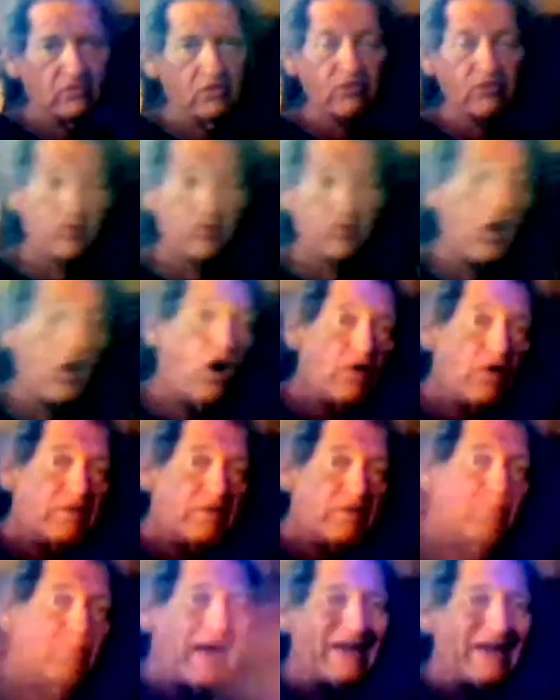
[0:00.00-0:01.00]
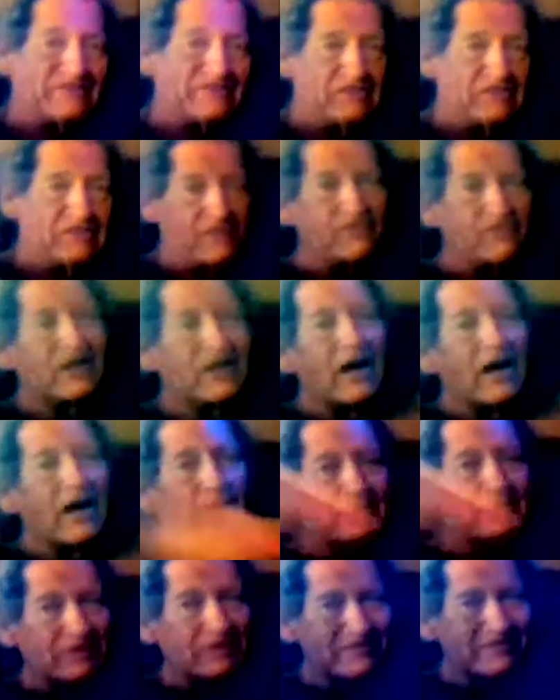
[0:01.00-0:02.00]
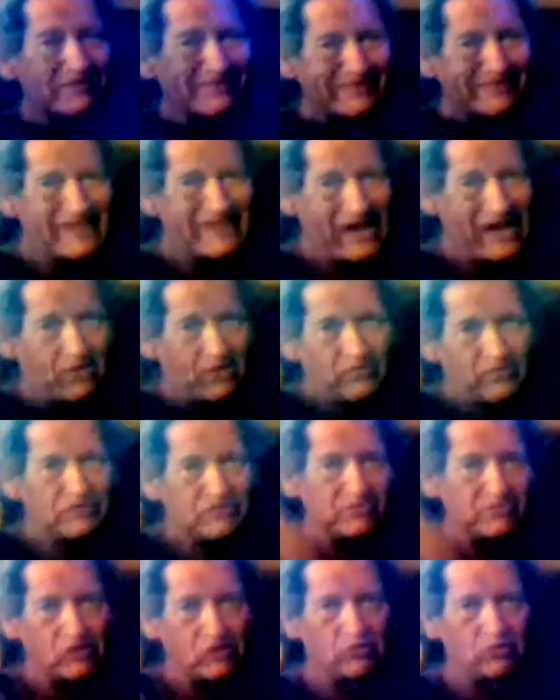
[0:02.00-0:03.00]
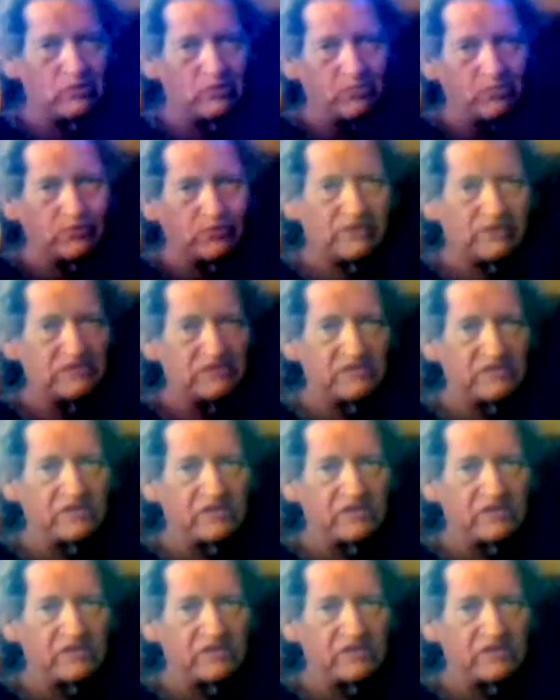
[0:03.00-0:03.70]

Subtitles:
through all the passing of time to now this moment present.